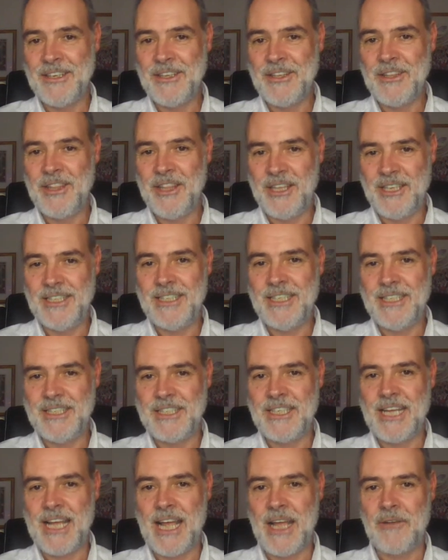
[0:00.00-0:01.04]
This mm. is
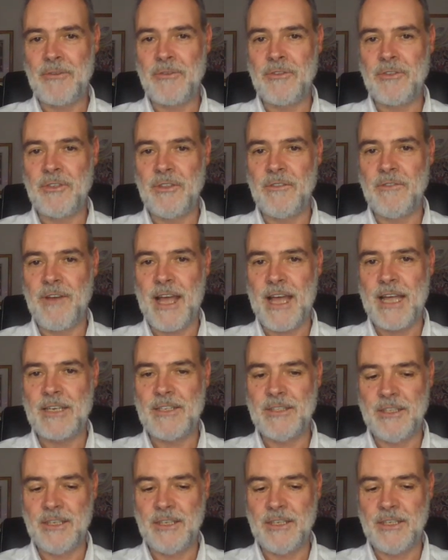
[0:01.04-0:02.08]
down to the
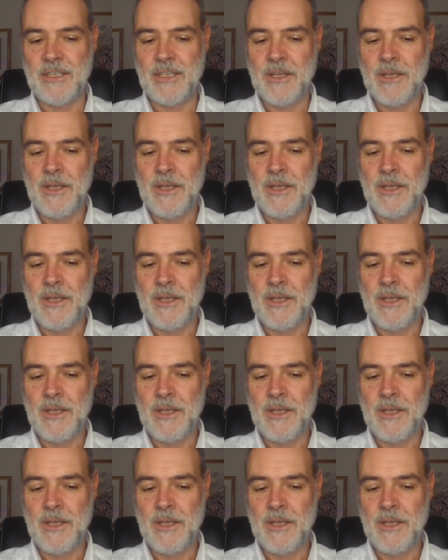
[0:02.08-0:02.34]
fact that